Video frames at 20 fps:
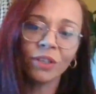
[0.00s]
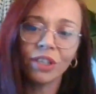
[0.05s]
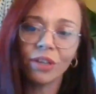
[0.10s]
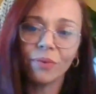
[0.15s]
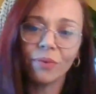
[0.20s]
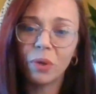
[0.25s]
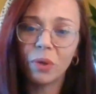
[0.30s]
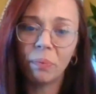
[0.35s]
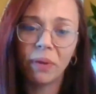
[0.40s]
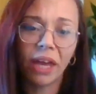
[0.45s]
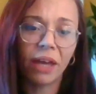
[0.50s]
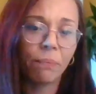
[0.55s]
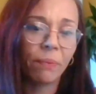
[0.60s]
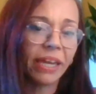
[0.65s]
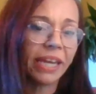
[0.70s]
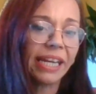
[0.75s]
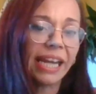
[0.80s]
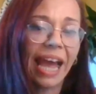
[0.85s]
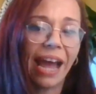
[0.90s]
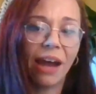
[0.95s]
So we would
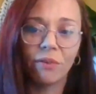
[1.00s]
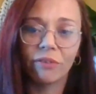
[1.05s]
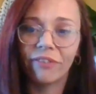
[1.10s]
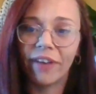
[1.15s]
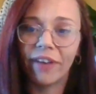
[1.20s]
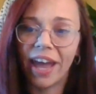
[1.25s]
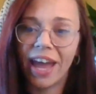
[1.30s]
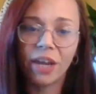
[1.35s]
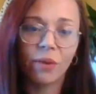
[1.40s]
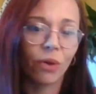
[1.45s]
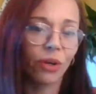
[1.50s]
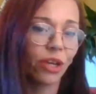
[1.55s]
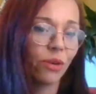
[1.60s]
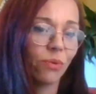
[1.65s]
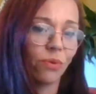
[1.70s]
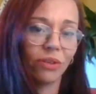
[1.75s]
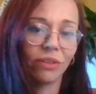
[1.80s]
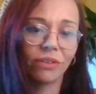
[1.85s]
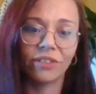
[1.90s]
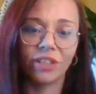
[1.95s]
appeal out for anyone
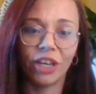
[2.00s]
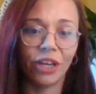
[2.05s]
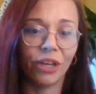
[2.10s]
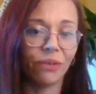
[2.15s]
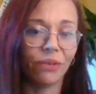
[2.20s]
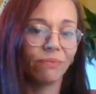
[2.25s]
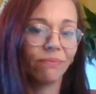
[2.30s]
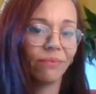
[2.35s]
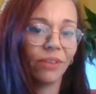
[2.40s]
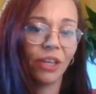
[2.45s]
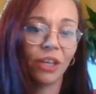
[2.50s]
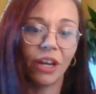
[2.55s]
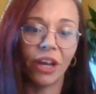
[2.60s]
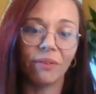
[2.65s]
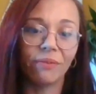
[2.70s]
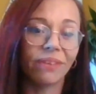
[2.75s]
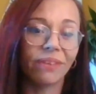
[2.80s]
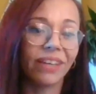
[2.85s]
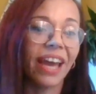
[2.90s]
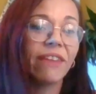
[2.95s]
who wants to,
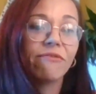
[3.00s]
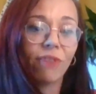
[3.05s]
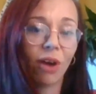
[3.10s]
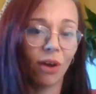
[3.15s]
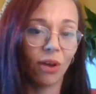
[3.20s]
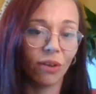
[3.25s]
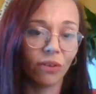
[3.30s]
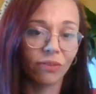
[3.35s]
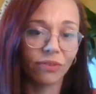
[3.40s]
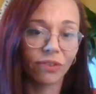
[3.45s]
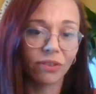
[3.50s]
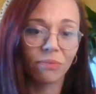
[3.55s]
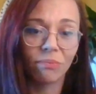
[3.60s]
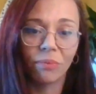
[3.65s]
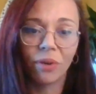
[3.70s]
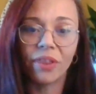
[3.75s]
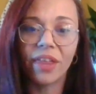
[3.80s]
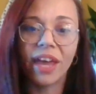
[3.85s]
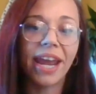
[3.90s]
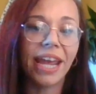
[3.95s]
get involved,
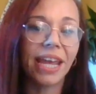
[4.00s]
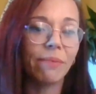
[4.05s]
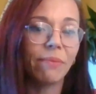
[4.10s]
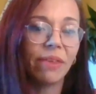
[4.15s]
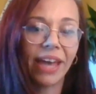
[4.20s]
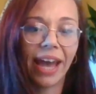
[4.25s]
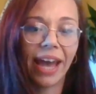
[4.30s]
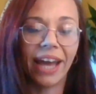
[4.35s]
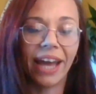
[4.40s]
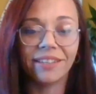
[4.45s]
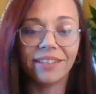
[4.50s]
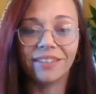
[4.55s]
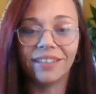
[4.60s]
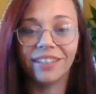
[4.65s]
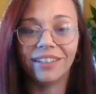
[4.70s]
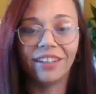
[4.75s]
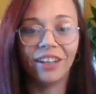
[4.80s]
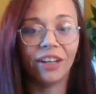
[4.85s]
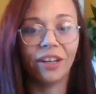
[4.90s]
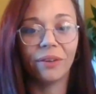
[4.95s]
put their name in the hat,
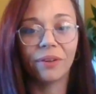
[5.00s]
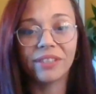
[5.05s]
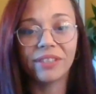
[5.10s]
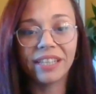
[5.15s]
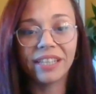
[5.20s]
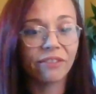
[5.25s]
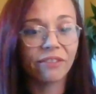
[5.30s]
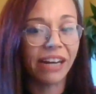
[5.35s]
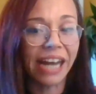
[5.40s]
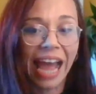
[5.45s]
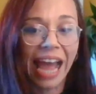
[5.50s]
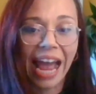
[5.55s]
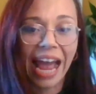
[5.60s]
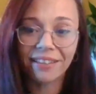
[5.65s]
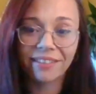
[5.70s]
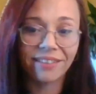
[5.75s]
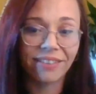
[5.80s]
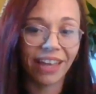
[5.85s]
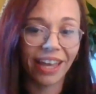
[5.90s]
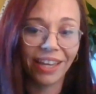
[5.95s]
because it's a
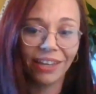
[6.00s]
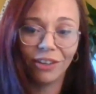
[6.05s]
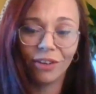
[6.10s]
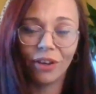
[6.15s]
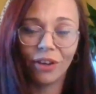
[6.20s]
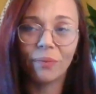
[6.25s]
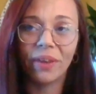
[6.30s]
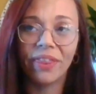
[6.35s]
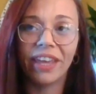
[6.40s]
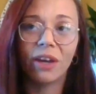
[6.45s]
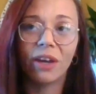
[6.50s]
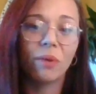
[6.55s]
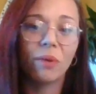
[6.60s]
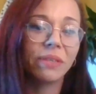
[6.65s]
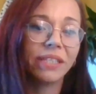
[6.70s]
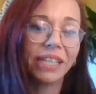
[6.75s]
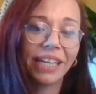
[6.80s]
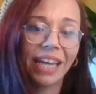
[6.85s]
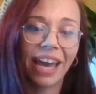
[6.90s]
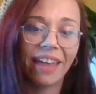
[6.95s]
relaxed thing, when they
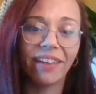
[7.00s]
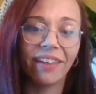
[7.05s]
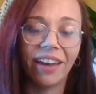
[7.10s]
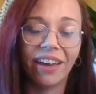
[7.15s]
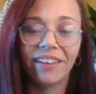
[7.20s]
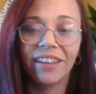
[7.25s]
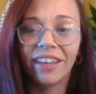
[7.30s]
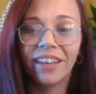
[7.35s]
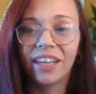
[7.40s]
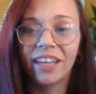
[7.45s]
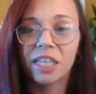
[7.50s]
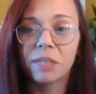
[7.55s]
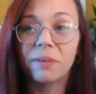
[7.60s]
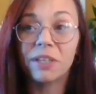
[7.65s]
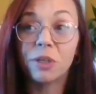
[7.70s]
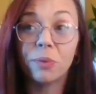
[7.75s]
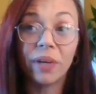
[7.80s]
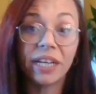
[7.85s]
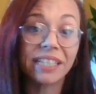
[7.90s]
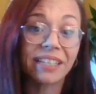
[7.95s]
come together,
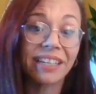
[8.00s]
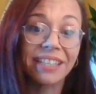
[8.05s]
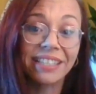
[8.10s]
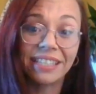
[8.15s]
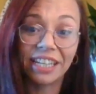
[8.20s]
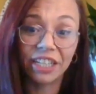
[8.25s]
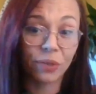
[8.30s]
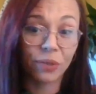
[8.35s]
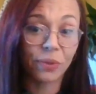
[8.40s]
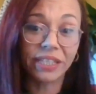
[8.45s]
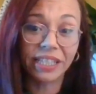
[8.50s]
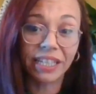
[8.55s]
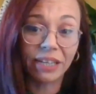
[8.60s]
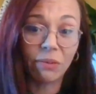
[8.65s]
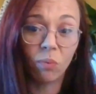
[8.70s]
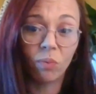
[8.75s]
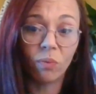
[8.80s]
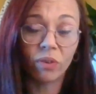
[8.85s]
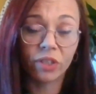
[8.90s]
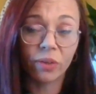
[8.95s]
especially when it's
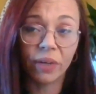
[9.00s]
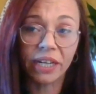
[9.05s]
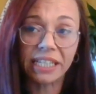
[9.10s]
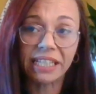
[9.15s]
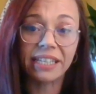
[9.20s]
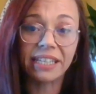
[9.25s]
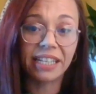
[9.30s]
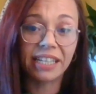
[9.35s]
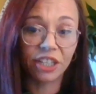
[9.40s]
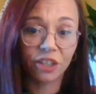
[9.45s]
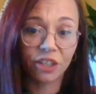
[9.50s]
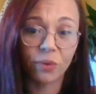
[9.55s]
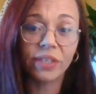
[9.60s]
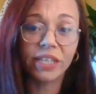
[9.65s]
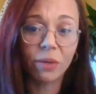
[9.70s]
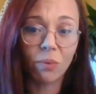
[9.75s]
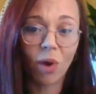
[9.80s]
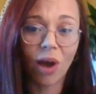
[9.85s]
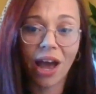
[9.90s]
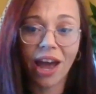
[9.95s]
constituency. So when it's
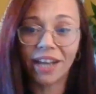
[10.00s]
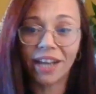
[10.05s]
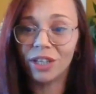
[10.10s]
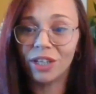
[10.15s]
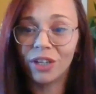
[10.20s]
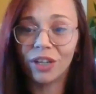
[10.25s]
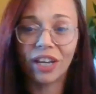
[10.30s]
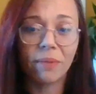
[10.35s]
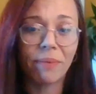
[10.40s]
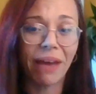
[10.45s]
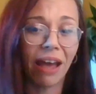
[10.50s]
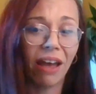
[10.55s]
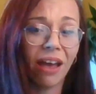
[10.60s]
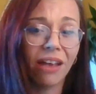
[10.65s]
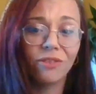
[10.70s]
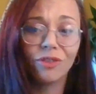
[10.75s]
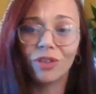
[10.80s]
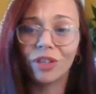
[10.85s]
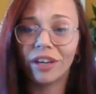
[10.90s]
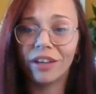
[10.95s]
constituency wide, you're looking at about
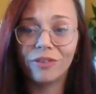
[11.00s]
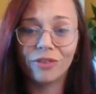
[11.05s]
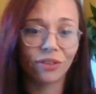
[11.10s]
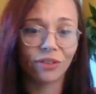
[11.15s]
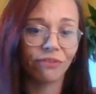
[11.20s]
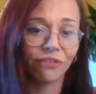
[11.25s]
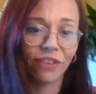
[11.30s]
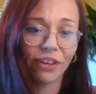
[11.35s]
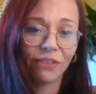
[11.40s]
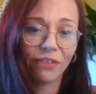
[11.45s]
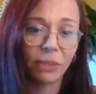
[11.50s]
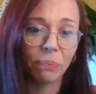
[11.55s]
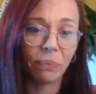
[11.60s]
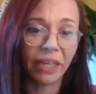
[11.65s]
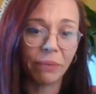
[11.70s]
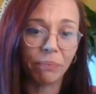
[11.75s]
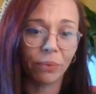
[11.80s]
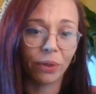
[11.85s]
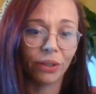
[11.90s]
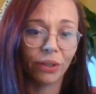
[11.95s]
100, 150
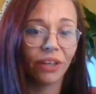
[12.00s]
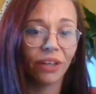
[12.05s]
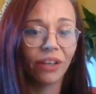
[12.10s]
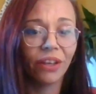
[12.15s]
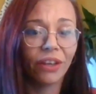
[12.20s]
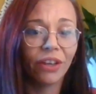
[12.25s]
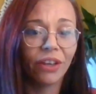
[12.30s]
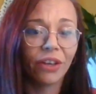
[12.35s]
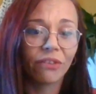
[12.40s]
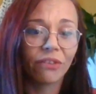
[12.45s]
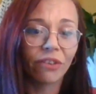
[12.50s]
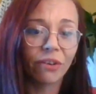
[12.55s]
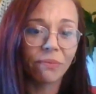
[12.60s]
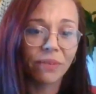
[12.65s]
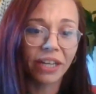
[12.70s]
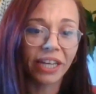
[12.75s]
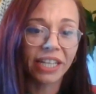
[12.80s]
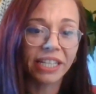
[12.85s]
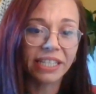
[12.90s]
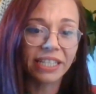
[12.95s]
people
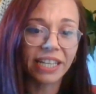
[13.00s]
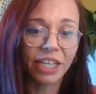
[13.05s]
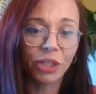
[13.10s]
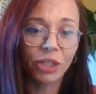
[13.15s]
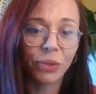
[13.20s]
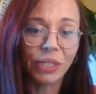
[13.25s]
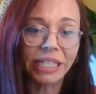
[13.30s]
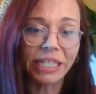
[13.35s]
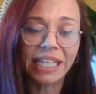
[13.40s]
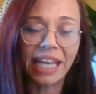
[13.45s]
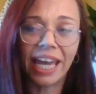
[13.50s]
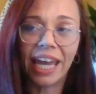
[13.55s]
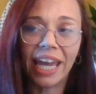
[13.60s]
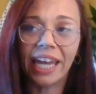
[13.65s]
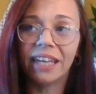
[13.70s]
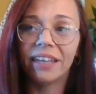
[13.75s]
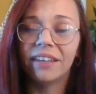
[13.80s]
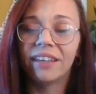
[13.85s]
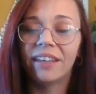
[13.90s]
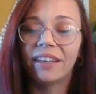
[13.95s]
from the
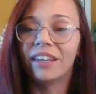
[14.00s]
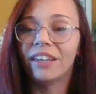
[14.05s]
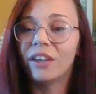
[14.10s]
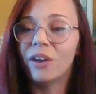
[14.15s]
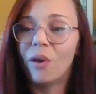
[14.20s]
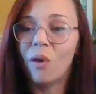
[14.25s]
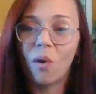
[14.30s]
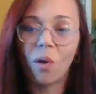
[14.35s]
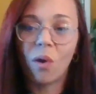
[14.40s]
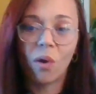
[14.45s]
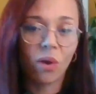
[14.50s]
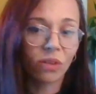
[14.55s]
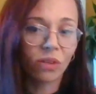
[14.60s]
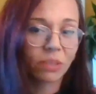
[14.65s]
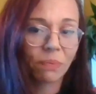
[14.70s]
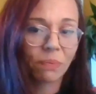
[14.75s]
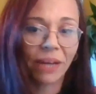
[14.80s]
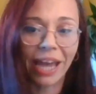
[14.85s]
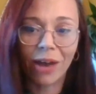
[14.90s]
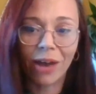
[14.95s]
constituency, all
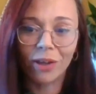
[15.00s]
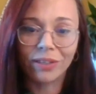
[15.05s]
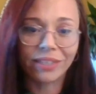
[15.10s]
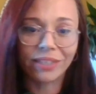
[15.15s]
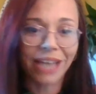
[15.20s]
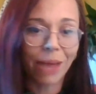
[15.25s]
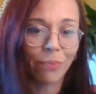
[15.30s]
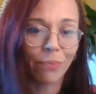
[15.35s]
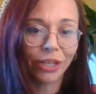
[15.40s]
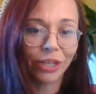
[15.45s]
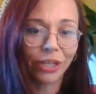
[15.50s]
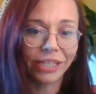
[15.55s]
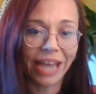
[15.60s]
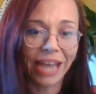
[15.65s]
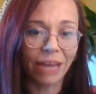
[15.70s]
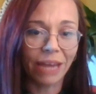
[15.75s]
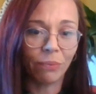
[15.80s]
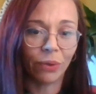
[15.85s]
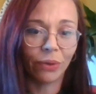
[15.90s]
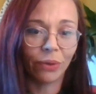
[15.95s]
split on separate
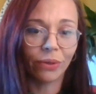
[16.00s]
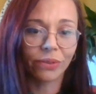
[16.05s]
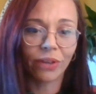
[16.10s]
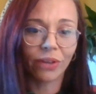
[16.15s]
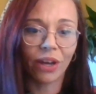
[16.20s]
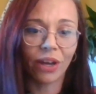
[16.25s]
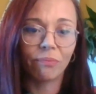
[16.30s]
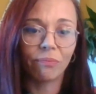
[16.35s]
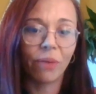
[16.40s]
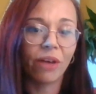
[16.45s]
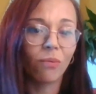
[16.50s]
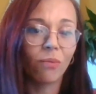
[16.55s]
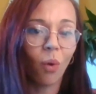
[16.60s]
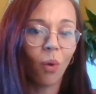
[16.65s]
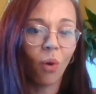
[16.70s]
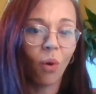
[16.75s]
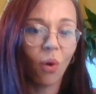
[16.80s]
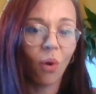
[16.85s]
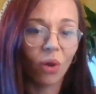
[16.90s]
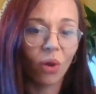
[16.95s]
tables, kind of per
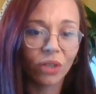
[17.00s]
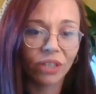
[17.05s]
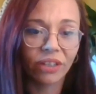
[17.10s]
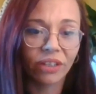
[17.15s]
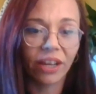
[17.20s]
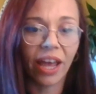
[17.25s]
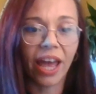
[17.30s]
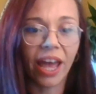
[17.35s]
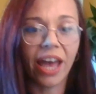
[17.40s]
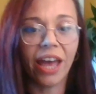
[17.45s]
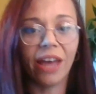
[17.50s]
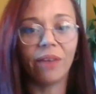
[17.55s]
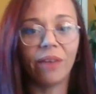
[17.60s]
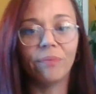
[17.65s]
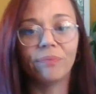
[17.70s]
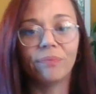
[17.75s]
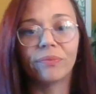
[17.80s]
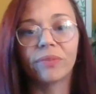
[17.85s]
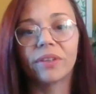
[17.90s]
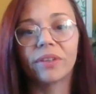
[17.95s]
ward
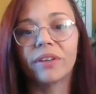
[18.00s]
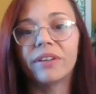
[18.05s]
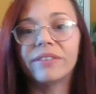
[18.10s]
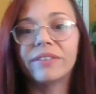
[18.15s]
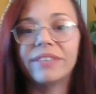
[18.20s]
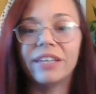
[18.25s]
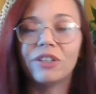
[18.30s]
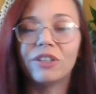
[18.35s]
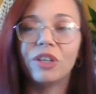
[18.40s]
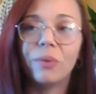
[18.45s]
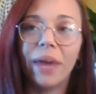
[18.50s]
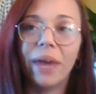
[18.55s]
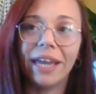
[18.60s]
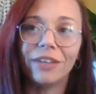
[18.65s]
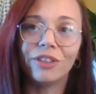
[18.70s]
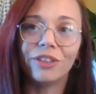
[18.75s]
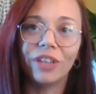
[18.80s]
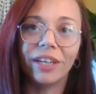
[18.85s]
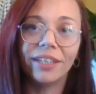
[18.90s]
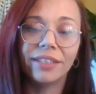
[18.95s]

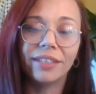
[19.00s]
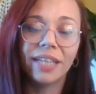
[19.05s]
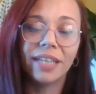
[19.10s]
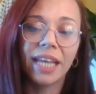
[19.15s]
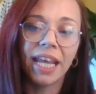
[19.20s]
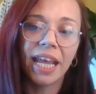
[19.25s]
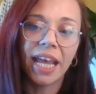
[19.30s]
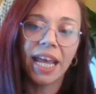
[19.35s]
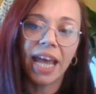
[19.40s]
situation.